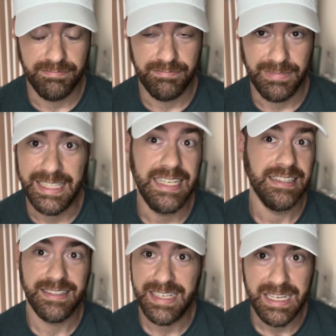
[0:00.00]
leading
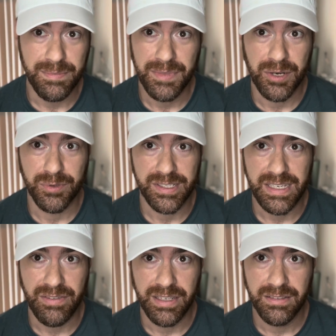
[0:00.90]
the team in
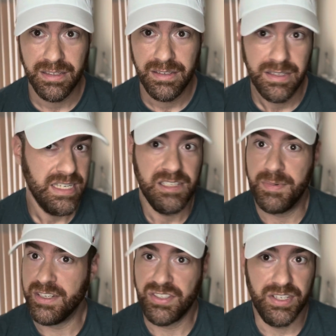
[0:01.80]
receiving. He's
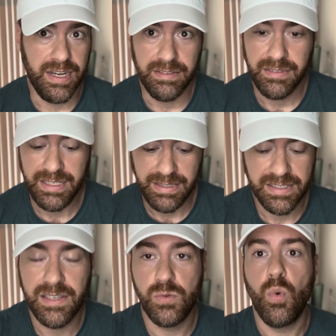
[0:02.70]
been a stud.
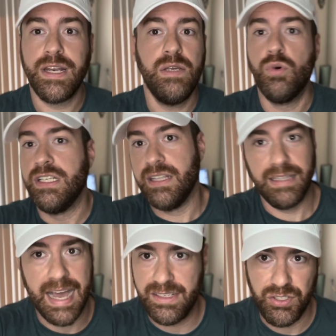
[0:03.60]
This is what he would have done
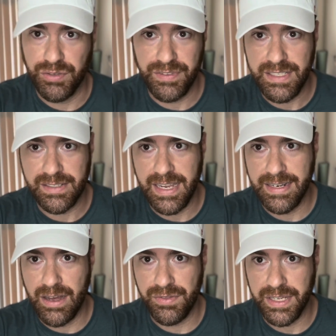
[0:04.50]
last year if he stayed
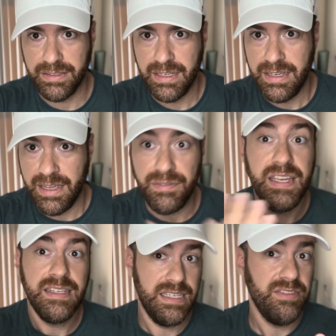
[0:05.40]
healthy. If
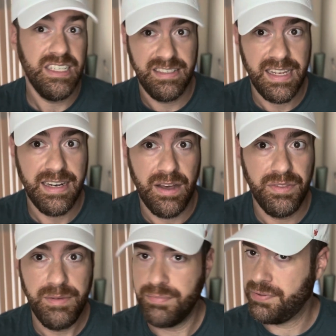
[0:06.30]
he and TVD stayed
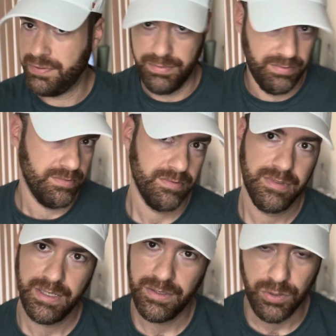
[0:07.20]
healthy,
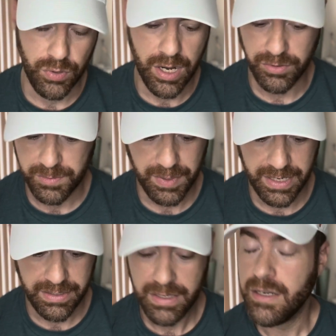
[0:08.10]
who knows?
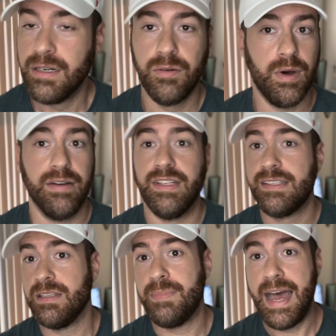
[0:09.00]
But whatever,
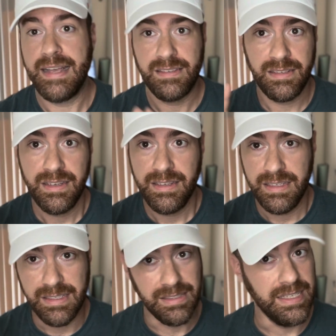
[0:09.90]
that's in the past.
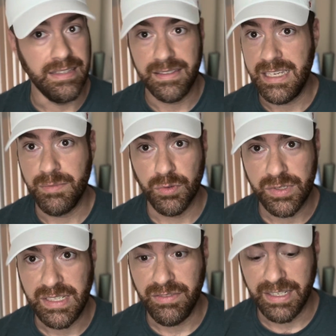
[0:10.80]
He's leading the team in
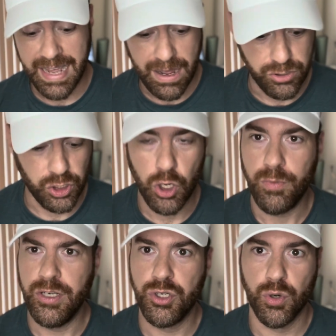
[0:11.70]
receiving now.
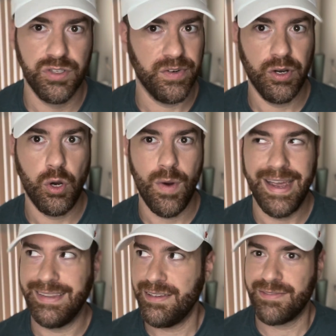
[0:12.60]
Jacoby George, very
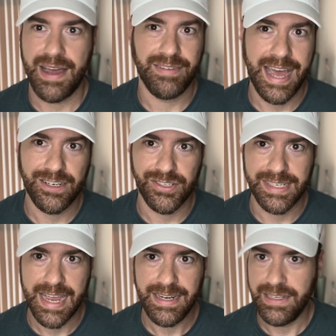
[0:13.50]
quietly, 5 catches,
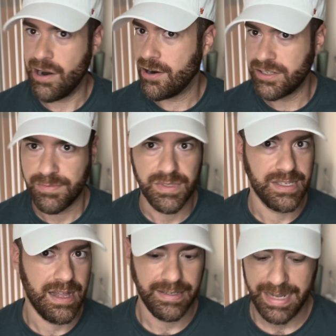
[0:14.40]
90 yards.
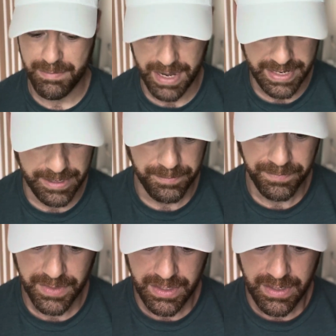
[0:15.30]
Solid game by him.
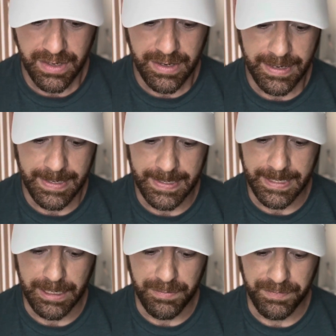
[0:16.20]

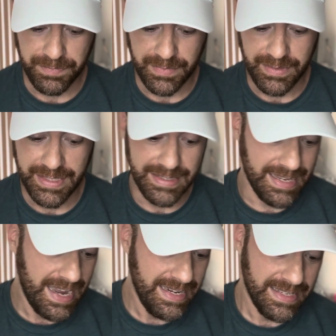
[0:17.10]
The
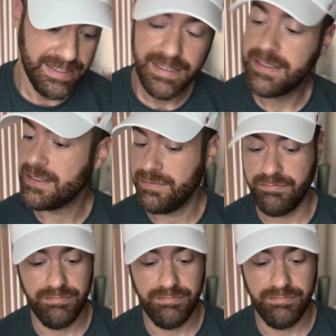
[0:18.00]
tight ends,